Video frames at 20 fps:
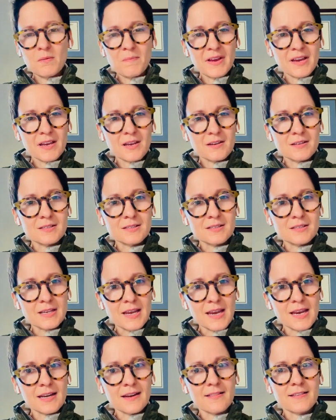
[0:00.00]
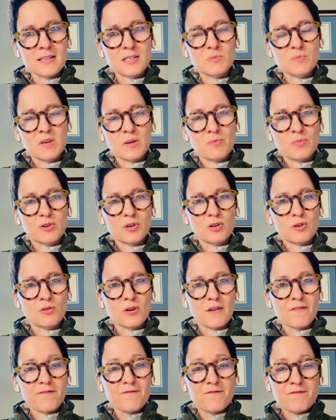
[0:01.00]
am I going to say to these people who
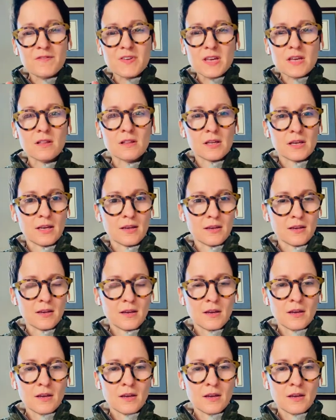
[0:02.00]
are feeling